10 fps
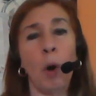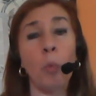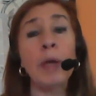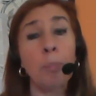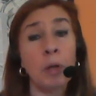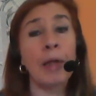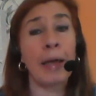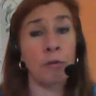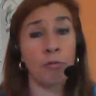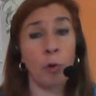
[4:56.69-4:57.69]
but we
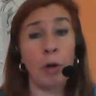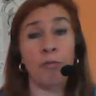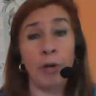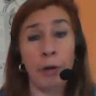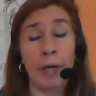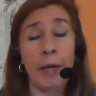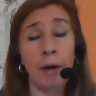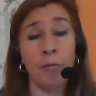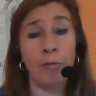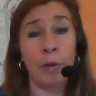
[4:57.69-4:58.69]
planned for it very
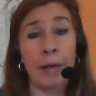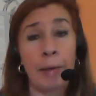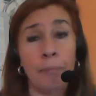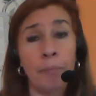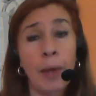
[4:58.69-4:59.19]
carefully.